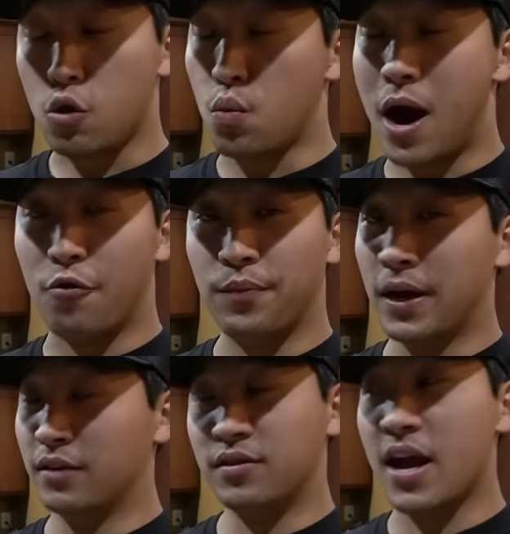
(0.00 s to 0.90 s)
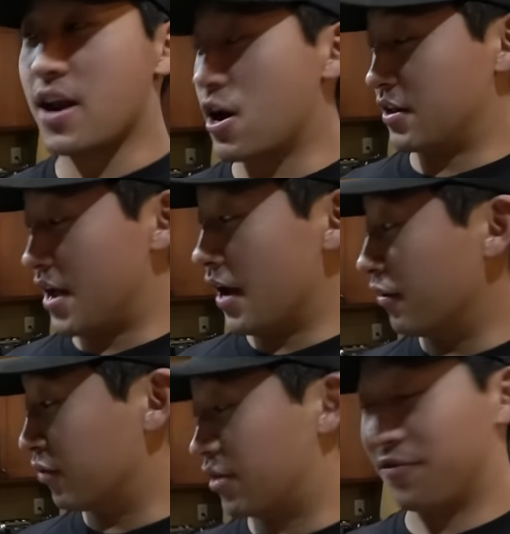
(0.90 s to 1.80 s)
wow, 10 out of
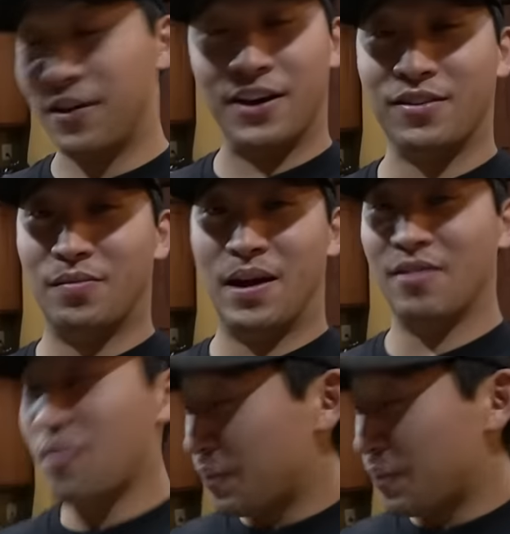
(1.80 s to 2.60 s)
10 with the Franks, man.